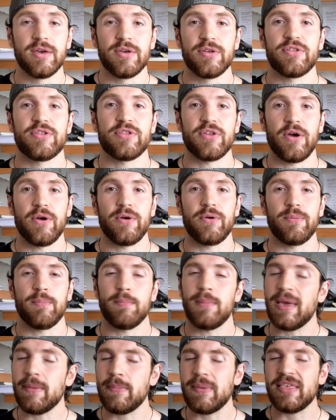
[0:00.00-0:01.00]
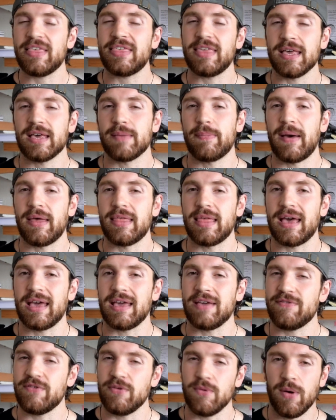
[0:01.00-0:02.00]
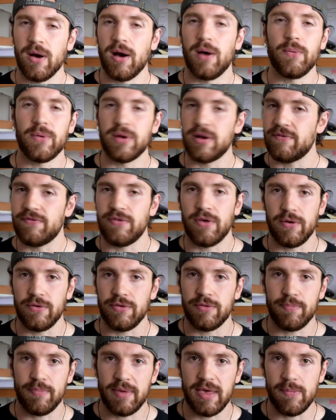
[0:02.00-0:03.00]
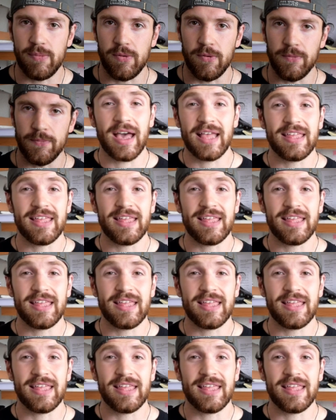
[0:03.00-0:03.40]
So maybe think about that if you are one of those people.